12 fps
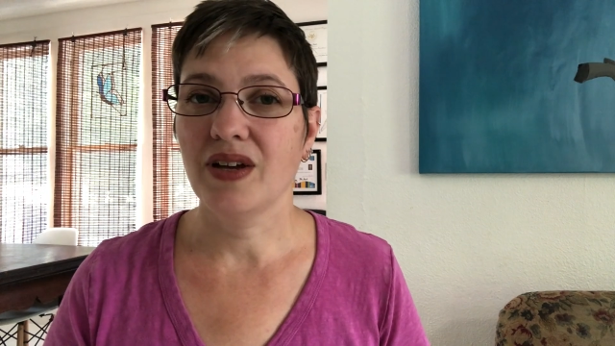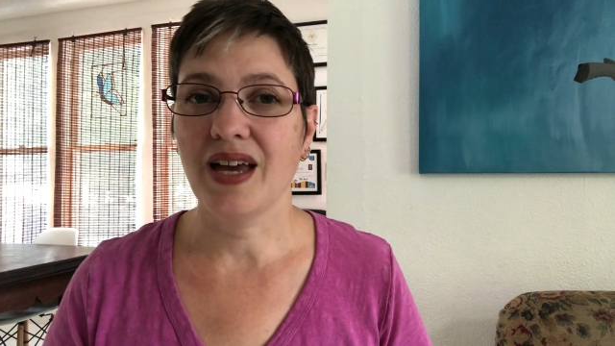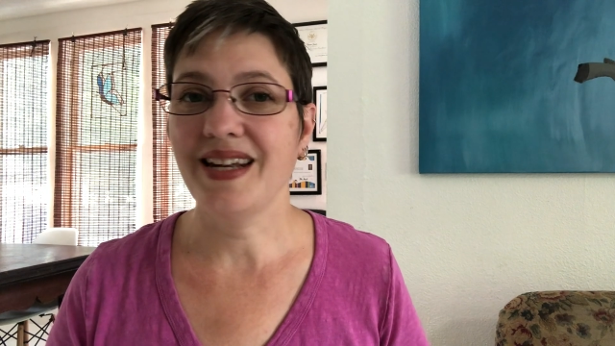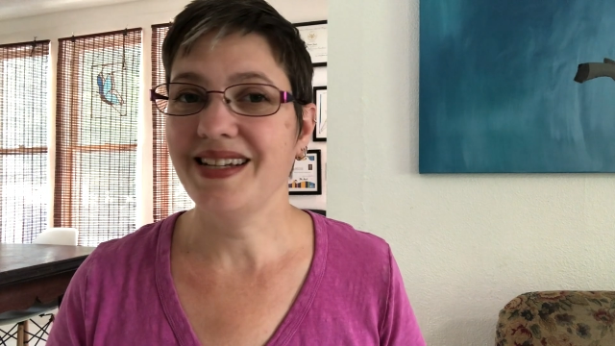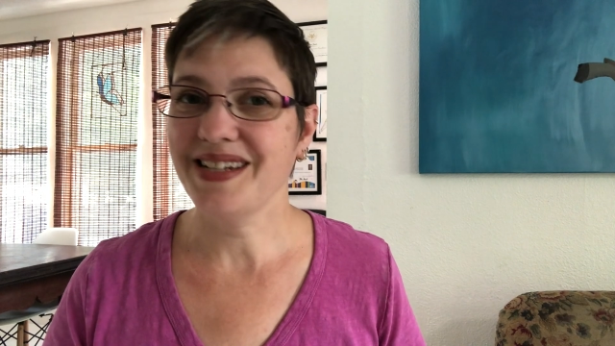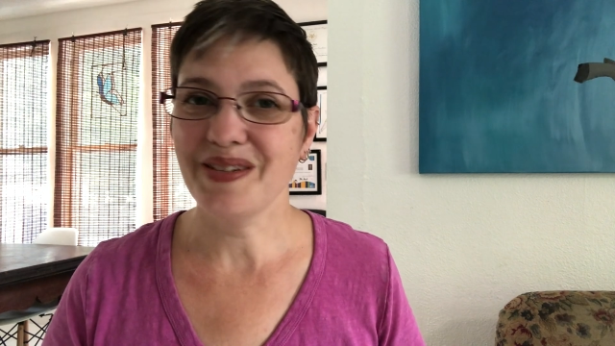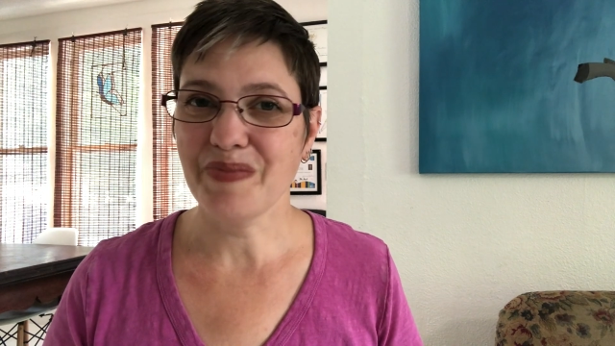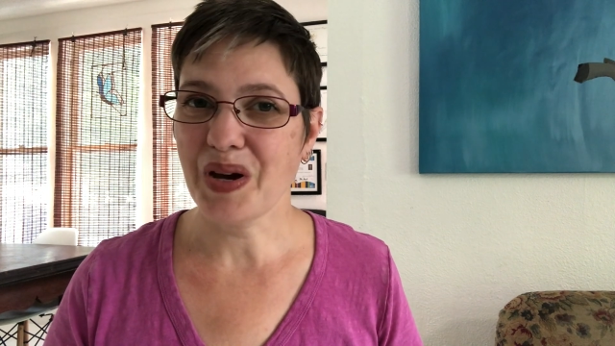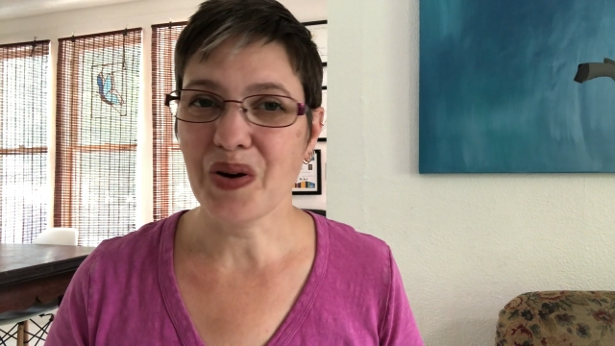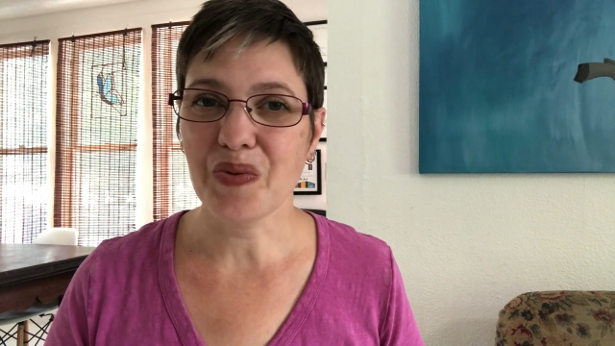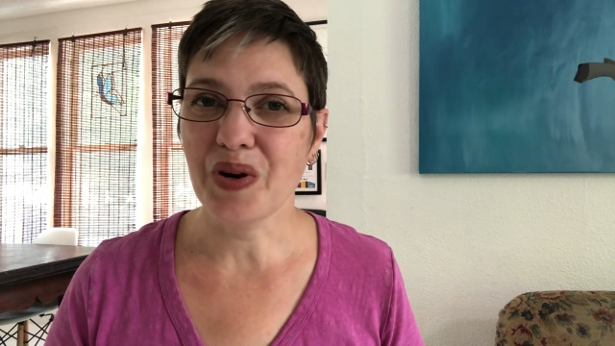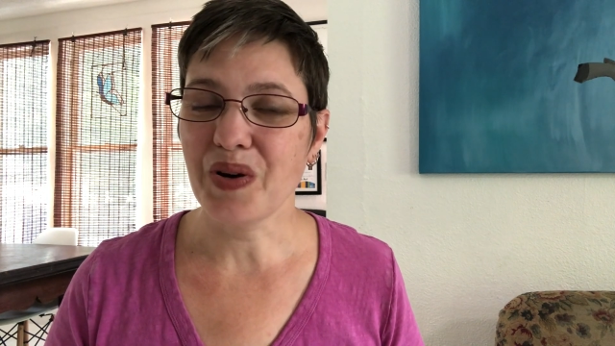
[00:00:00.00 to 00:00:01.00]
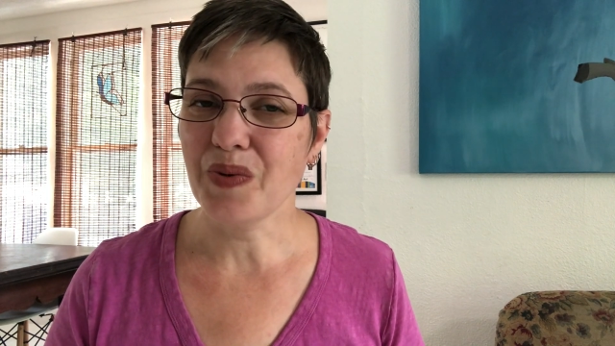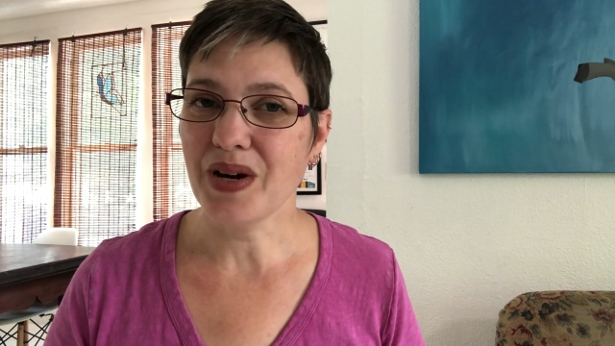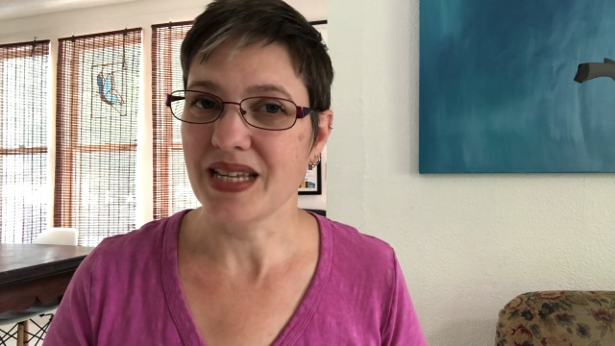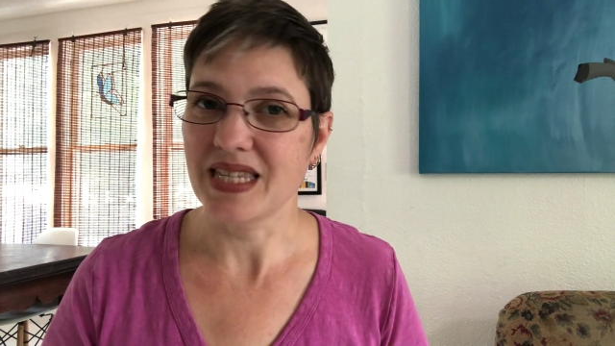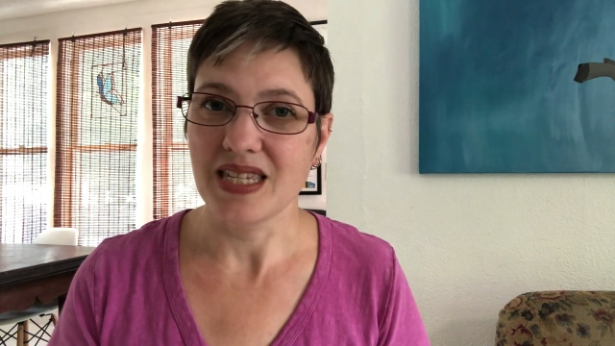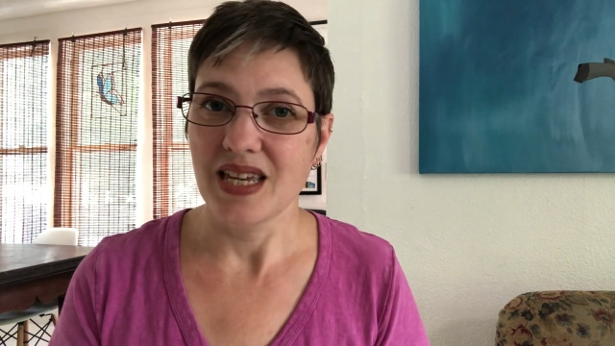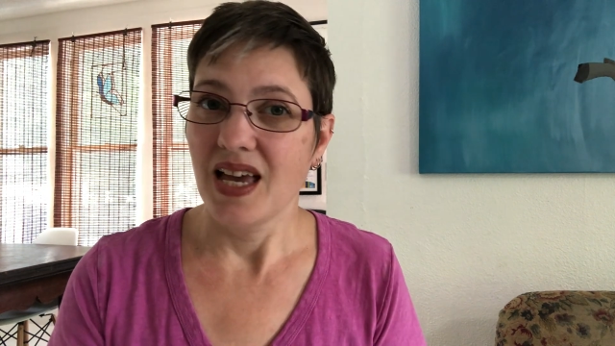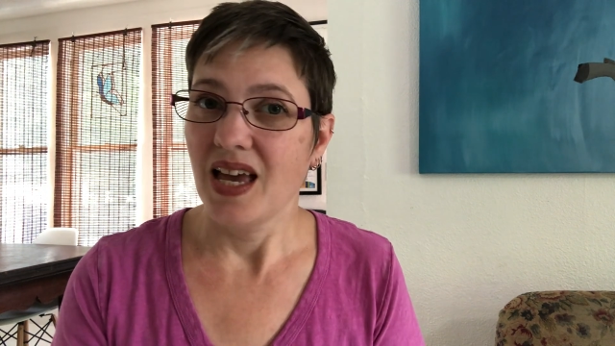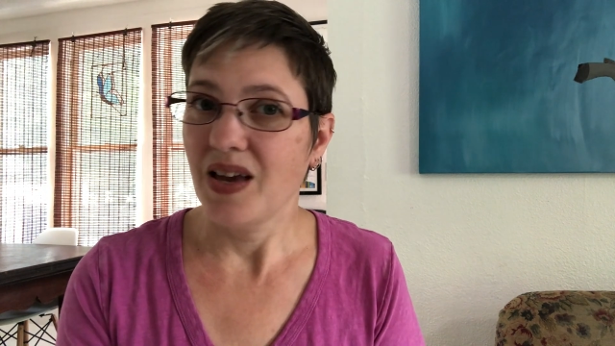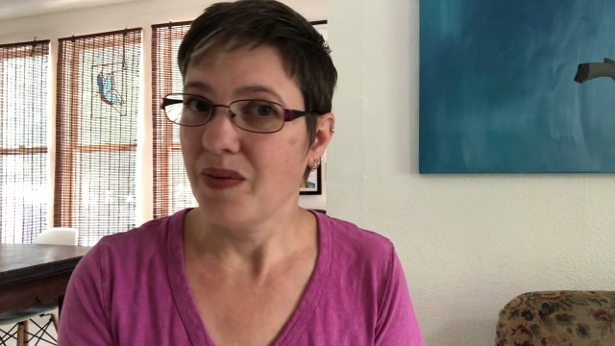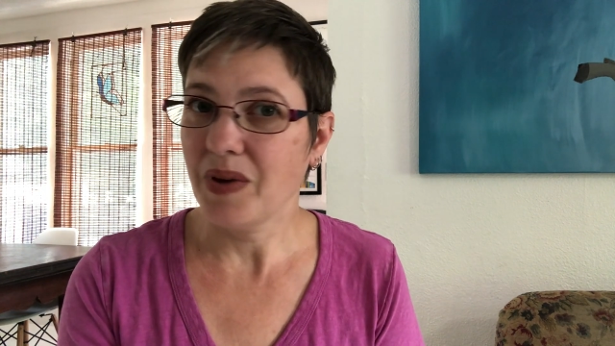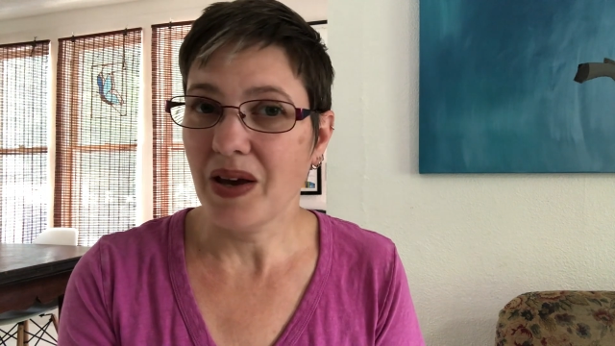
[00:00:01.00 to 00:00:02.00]
And it didn't matter what it was.
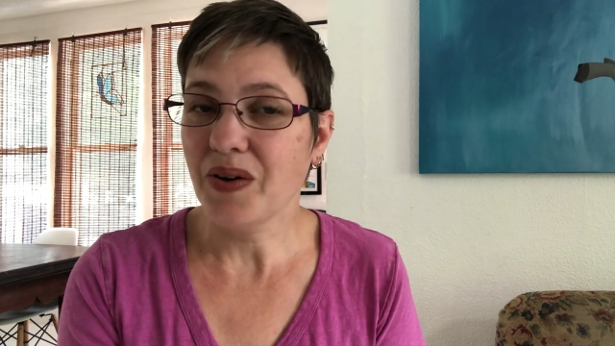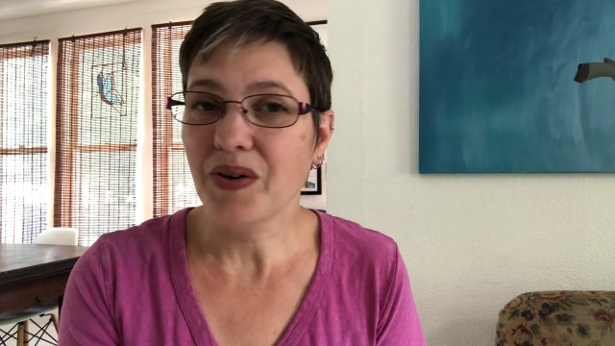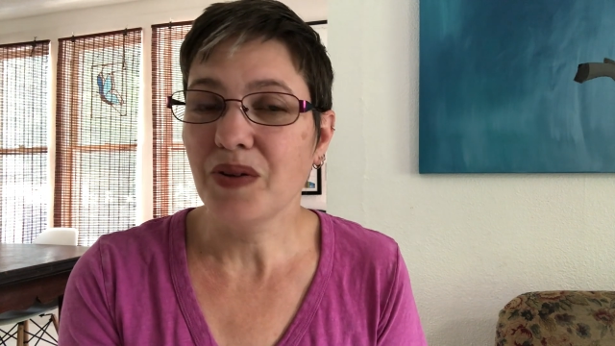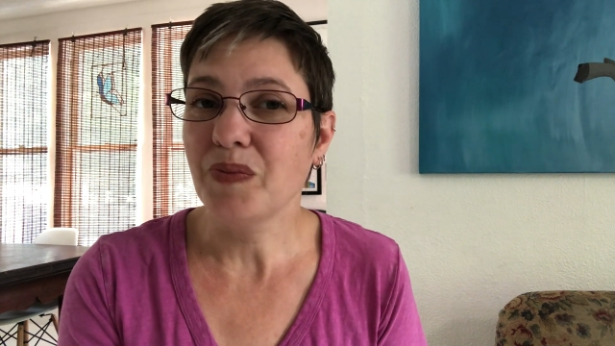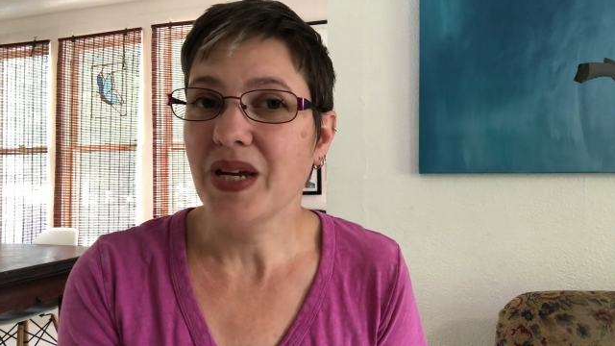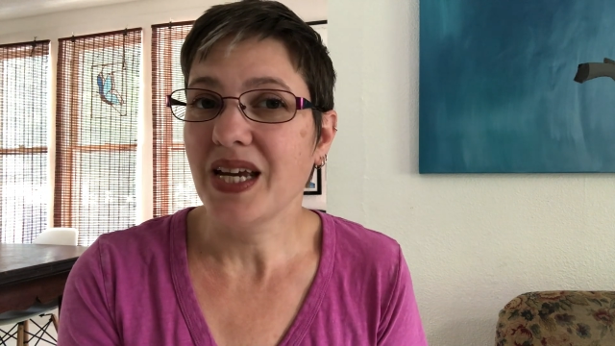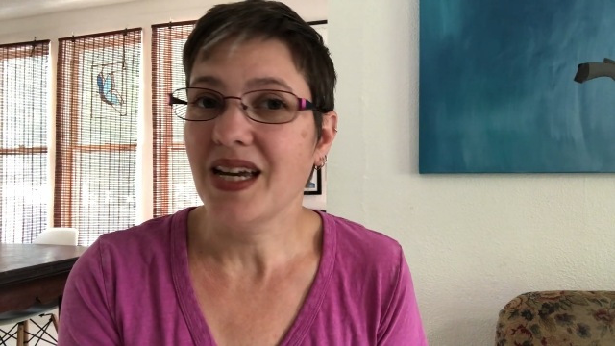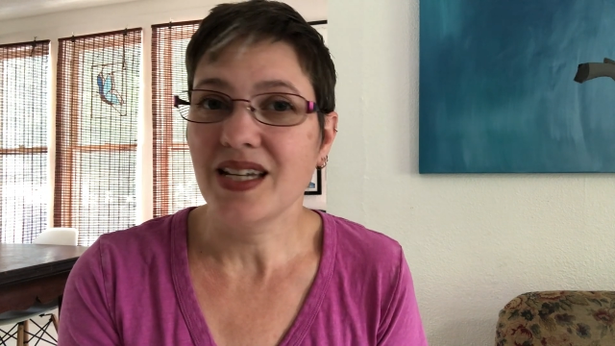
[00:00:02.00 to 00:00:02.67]
It could be